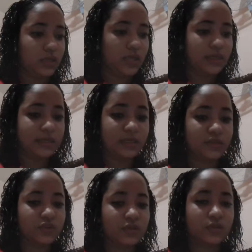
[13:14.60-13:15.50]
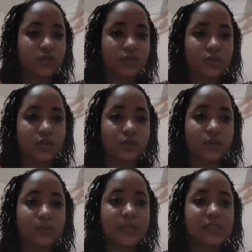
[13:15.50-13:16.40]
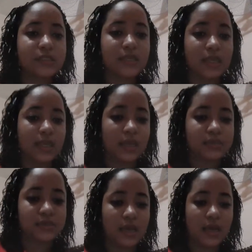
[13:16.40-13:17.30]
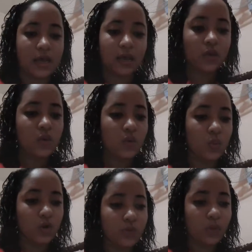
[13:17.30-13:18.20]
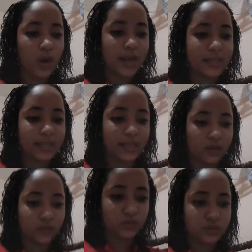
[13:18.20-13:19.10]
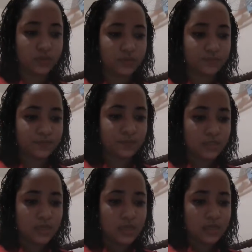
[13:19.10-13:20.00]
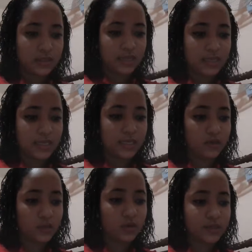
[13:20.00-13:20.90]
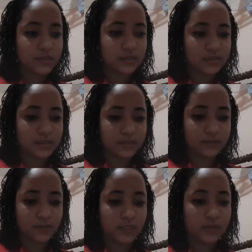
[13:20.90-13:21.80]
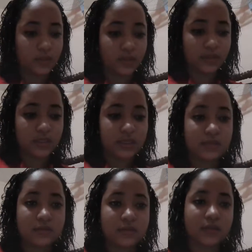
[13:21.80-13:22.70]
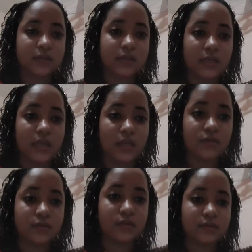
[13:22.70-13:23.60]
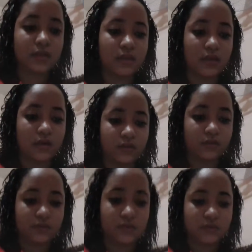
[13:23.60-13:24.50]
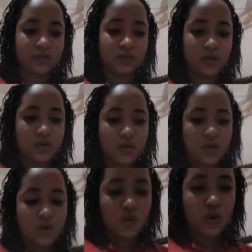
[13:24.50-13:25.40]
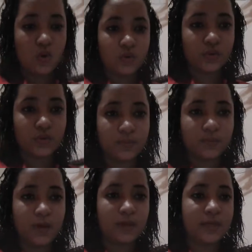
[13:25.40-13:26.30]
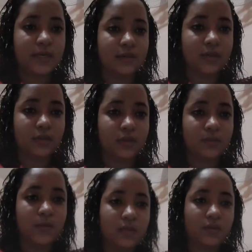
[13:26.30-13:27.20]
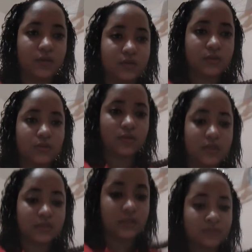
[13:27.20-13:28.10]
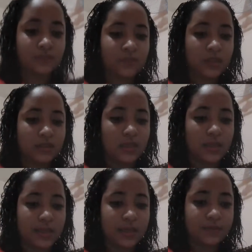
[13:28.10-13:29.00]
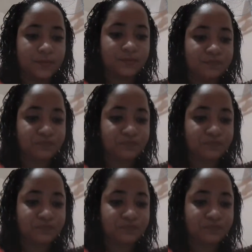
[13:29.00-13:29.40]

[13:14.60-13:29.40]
English to be seen as a worldwide language. They cannot work successfully with kids, teenagers, and adults. Other problem about the methods was that